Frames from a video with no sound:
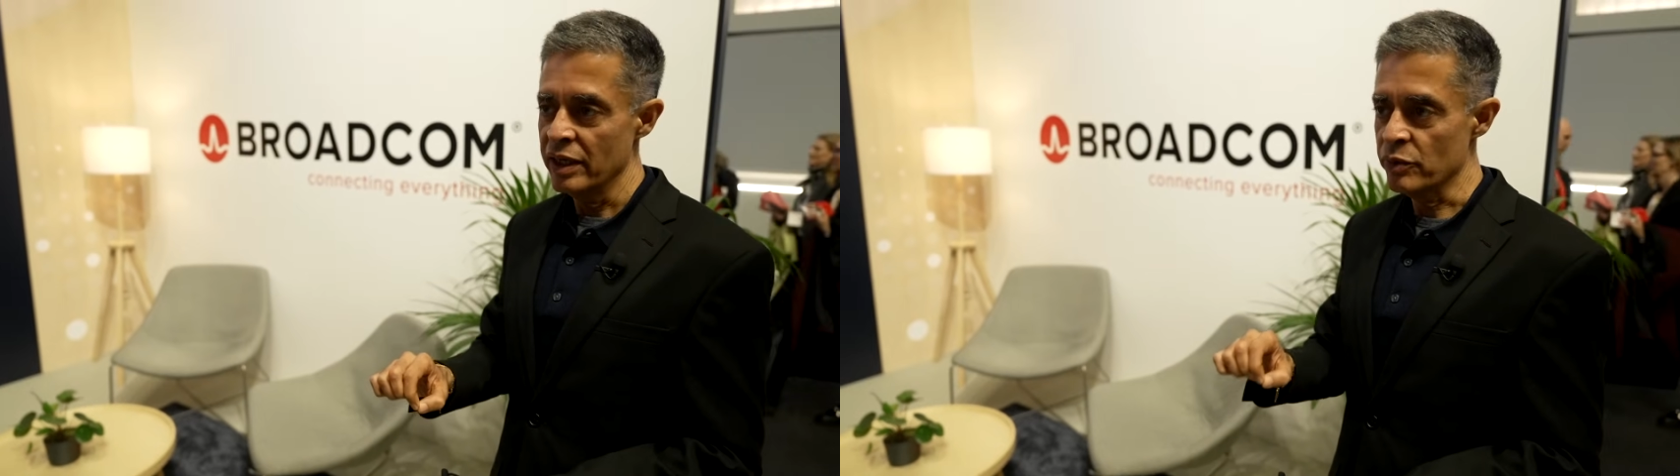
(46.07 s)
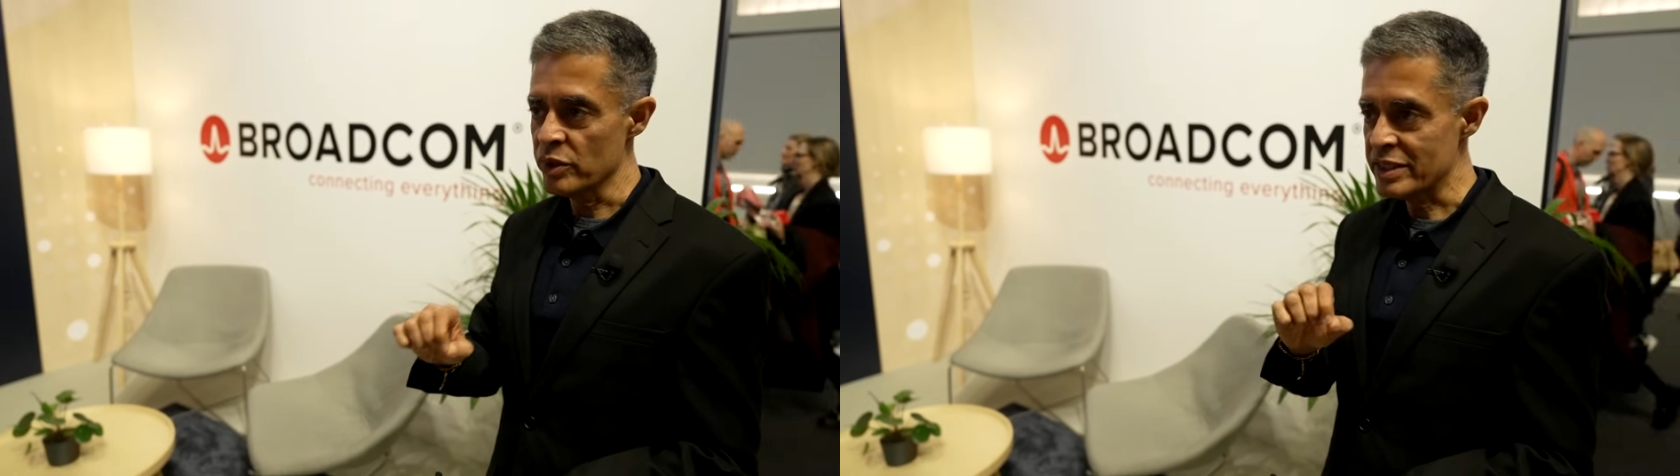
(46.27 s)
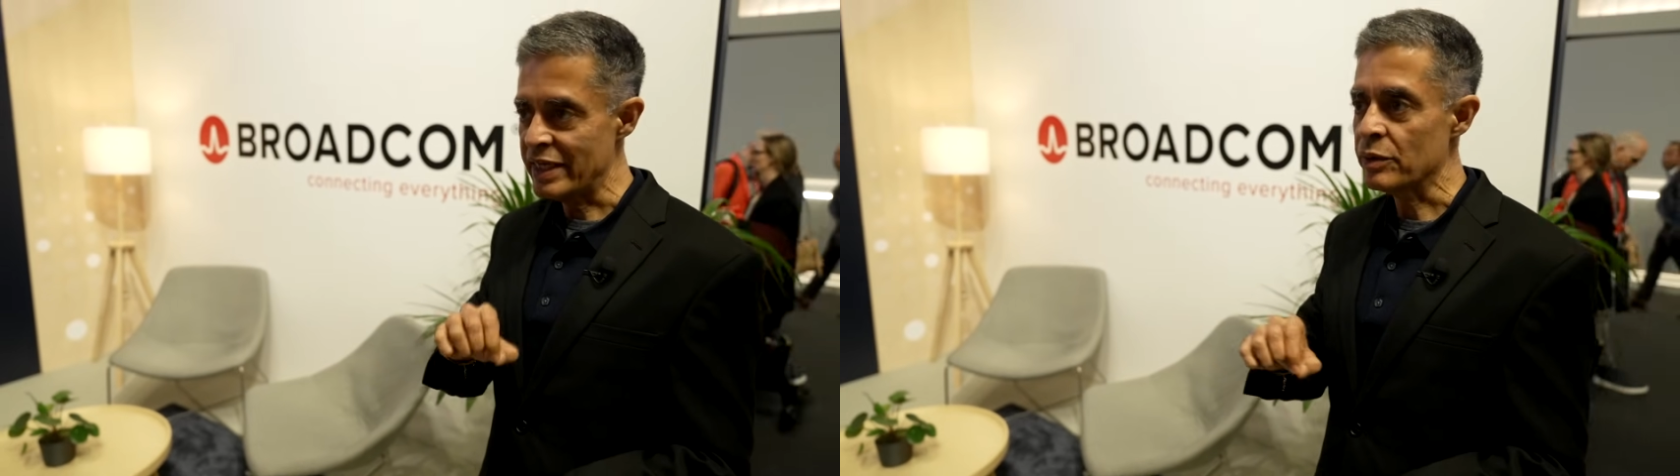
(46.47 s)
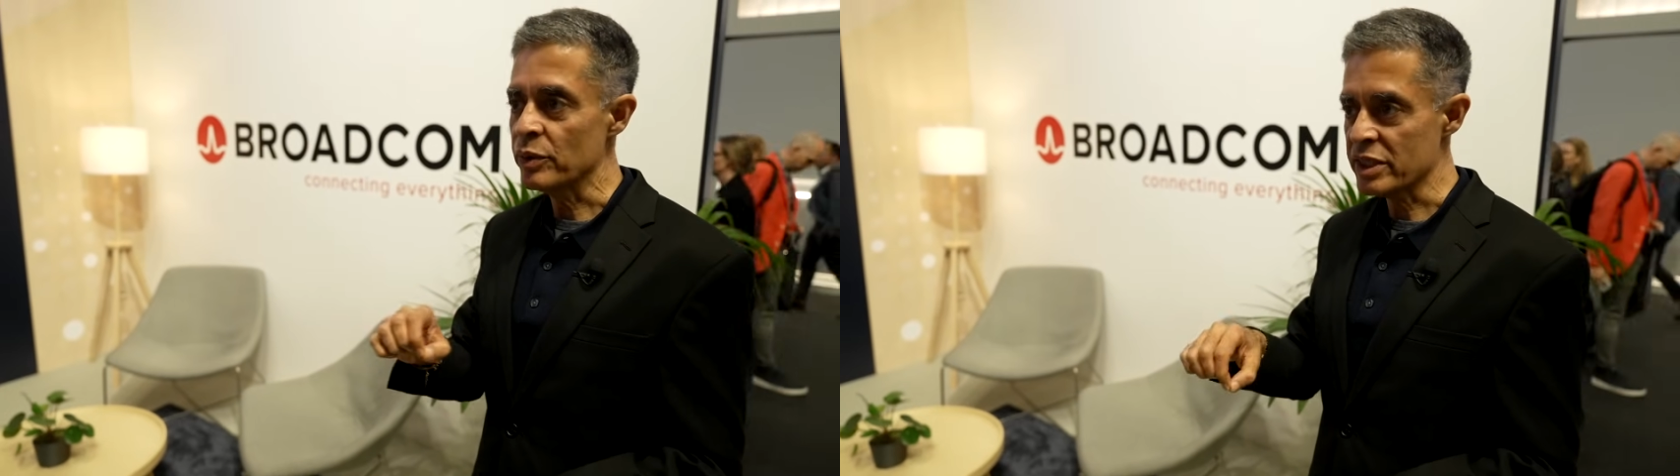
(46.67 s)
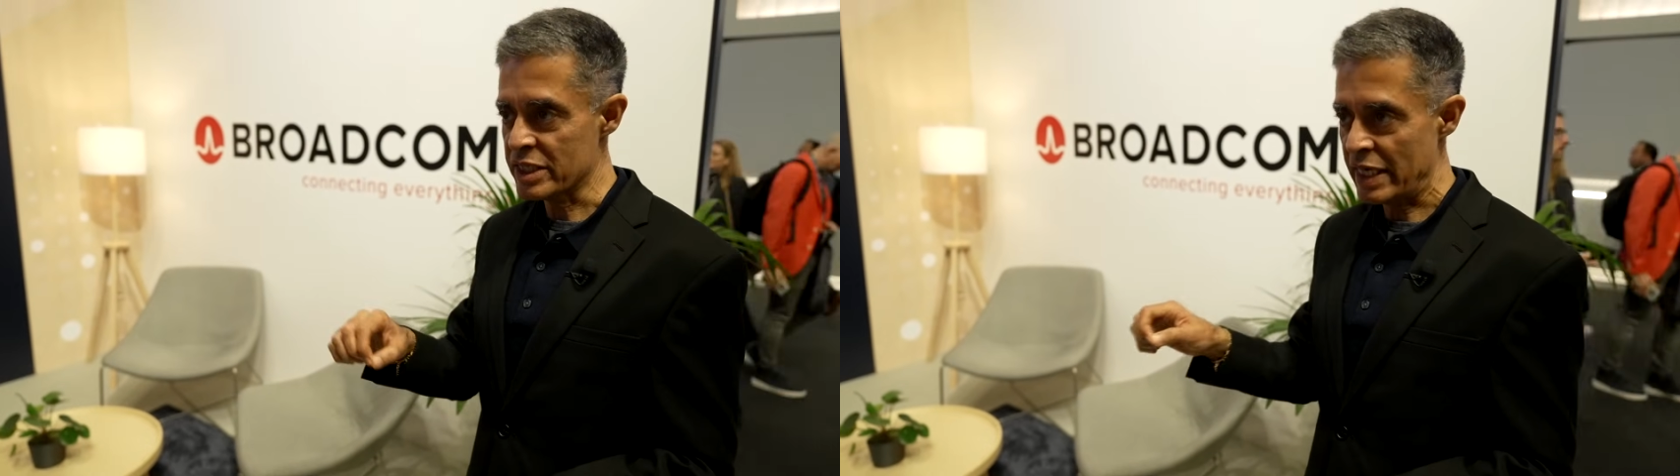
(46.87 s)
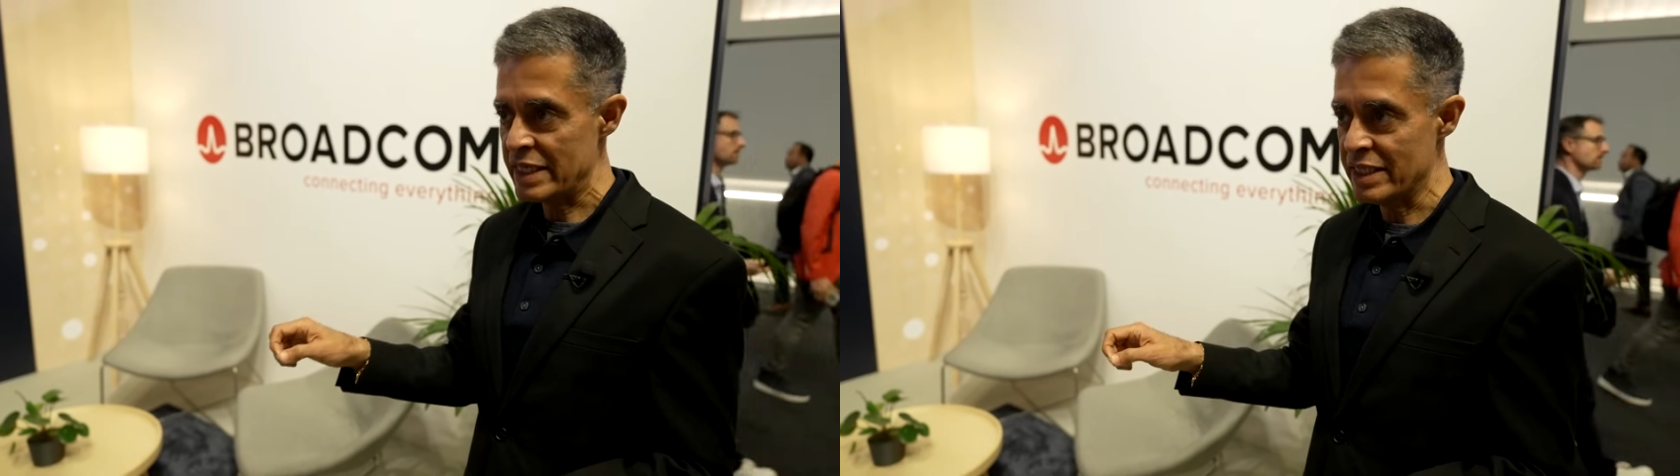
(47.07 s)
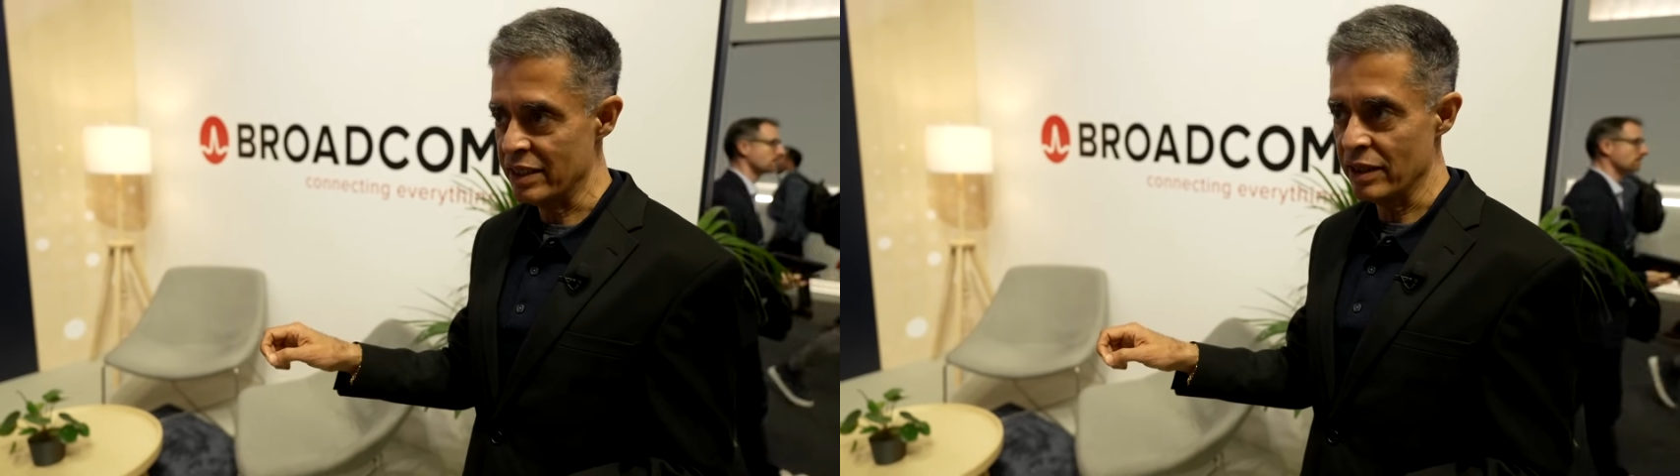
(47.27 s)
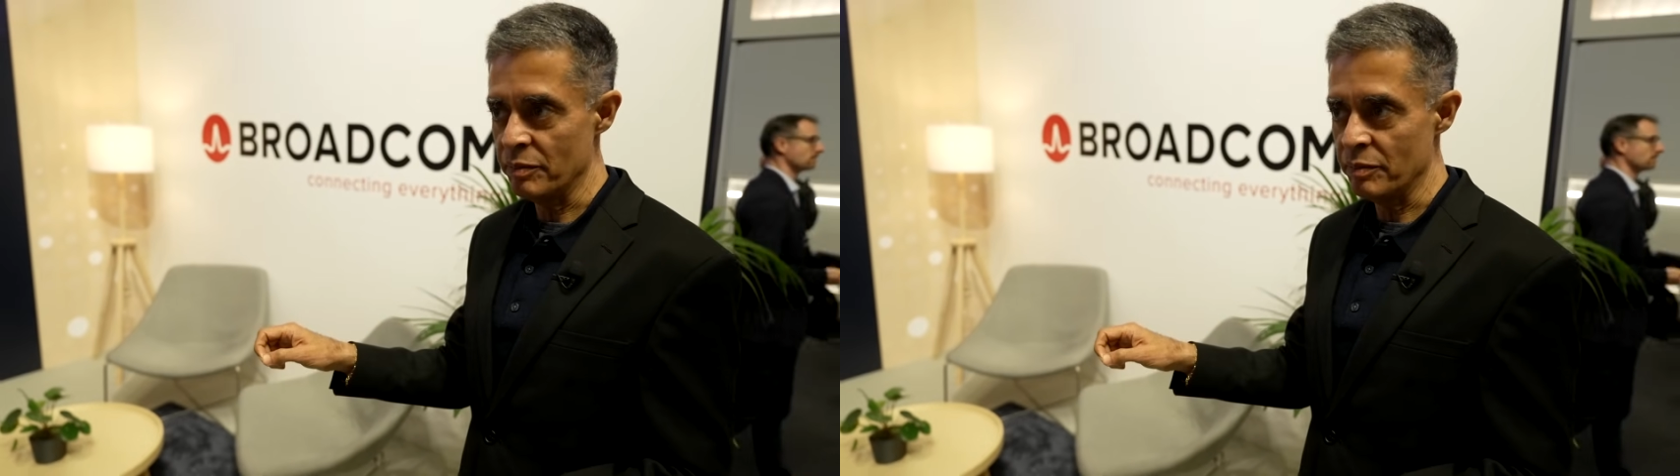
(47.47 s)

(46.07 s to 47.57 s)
it was network slicing